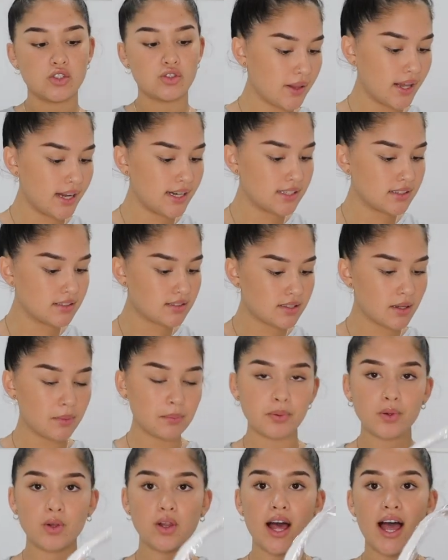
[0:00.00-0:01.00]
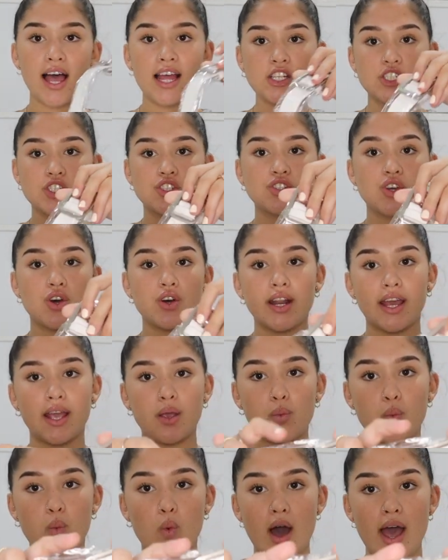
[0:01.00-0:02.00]
Plain and simple, I just got
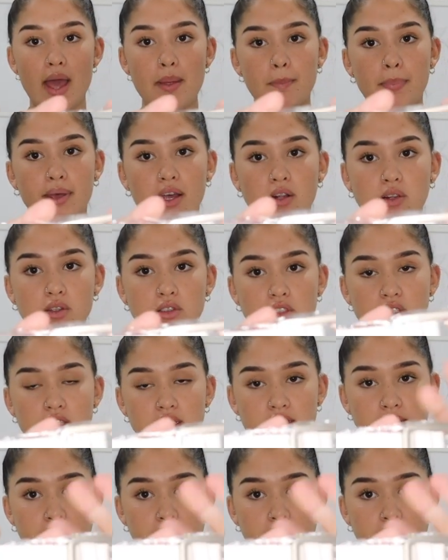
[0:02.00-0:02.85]
a white belt.